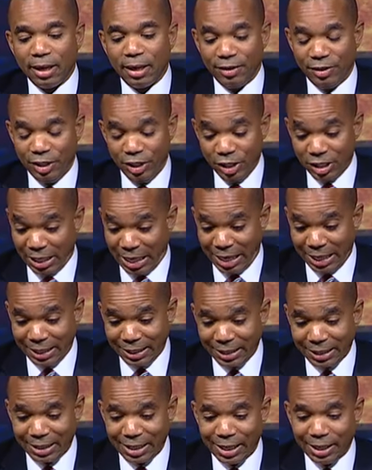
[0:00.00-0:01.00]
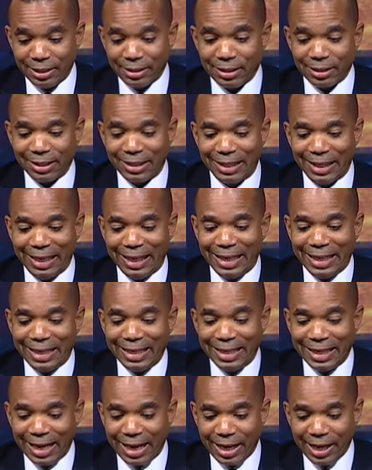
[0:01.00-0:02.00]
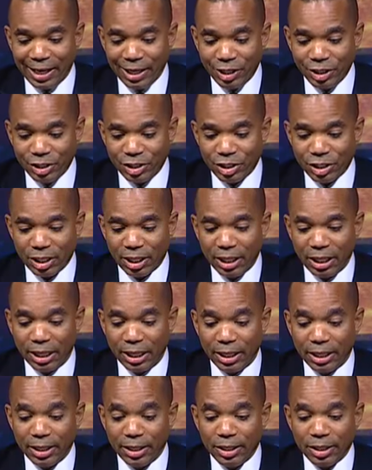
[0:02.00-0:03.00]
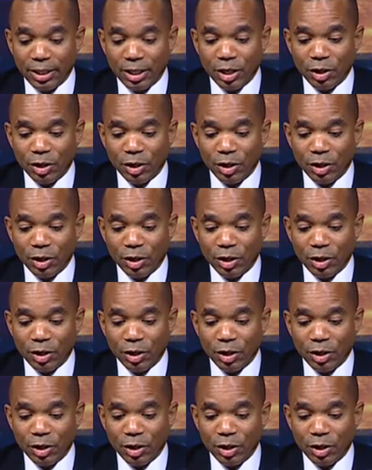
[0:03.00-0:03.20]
the United States, engaged in